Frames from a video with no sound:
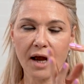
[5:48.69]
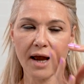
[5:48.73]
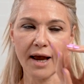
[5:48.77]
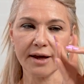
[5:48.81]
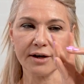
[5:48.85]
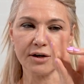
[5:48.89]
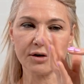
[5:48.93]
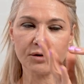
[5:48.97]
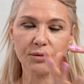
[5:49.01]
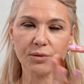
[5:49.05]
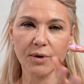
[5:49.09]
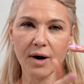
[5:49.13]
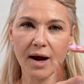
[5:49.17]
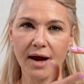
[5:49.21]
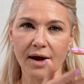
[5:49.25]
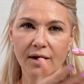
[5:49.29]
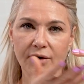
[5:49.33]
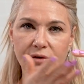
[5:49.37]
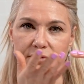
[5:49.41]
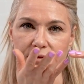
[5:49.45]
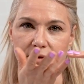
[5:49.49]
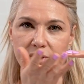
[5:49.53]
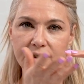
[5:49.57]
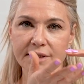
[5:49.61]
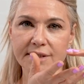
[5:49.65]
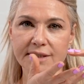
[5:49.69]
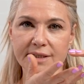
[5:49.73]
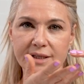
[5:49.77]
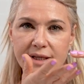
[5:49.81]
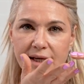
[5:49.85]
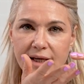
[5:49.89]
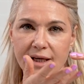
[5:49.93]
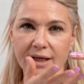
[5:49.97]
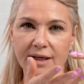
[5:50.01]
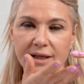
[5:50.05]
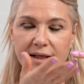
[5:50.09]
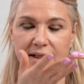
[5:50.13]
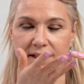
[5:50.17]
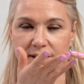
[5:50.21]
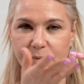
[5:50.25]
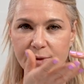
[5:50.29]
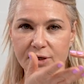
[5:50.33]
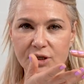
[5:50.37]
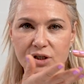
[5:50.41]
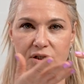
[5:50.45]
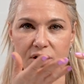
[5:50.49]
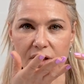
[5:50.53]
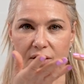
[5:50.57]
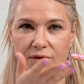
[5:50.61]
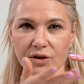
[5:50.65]
and around the skin,
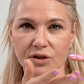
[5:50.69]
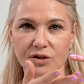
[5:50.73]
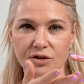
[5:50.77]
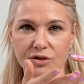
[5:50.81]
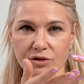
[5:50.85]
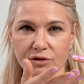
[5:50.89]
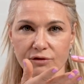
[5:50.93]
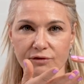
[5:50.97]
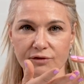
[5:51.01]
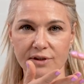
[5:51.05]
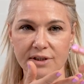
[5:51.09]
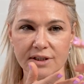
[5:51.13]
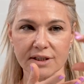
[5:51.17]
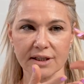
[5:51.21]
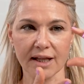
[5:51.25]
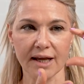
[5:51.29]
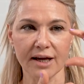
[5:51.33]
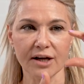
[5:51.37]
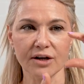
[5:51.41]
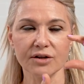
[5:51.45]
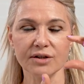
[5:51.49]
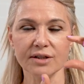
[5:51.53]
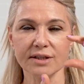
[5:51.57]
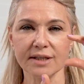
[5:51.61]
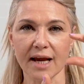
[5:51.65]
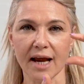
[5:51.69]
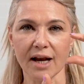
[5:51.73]
especially on the surface layers,